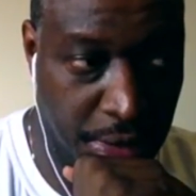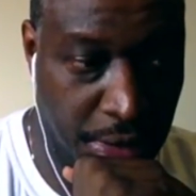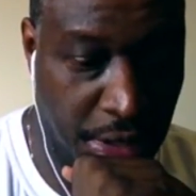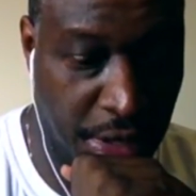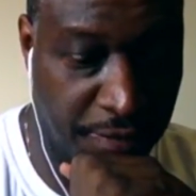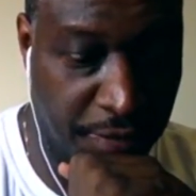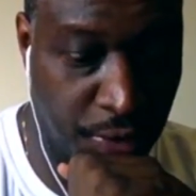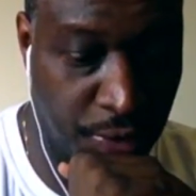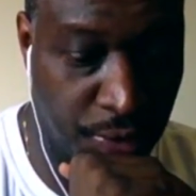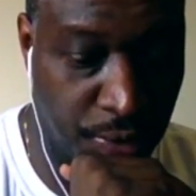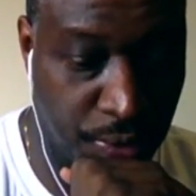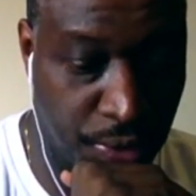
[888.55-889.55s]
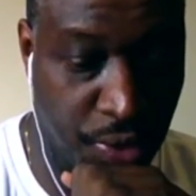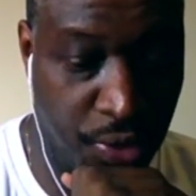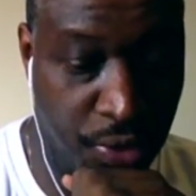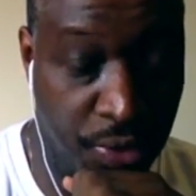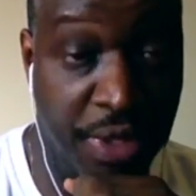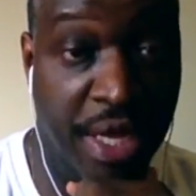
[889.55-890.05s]
If you
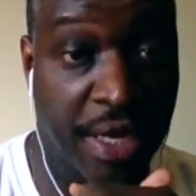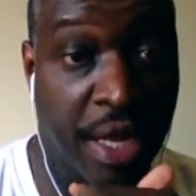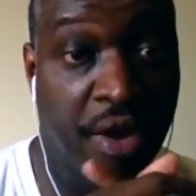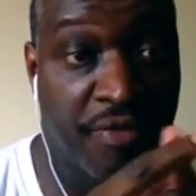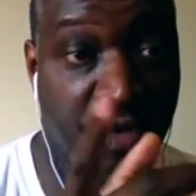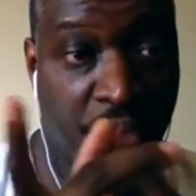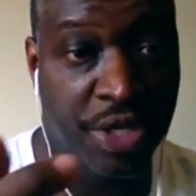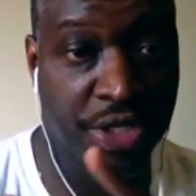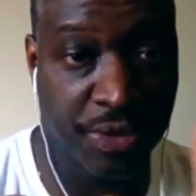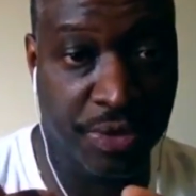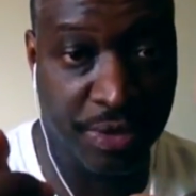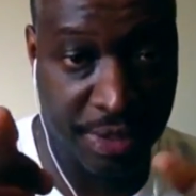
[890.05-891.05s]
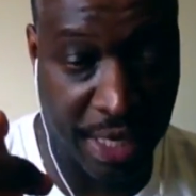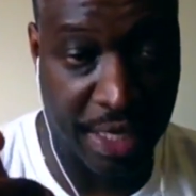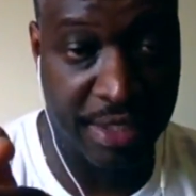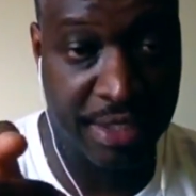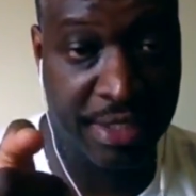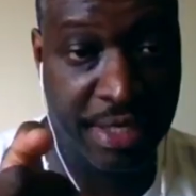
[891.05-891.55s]
do, then of course you'll stay
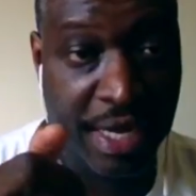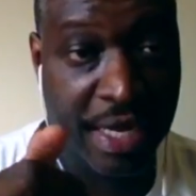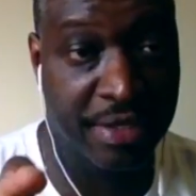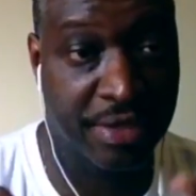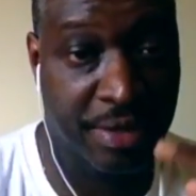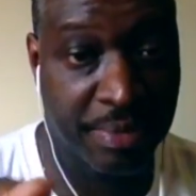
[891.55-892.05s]
the 60 days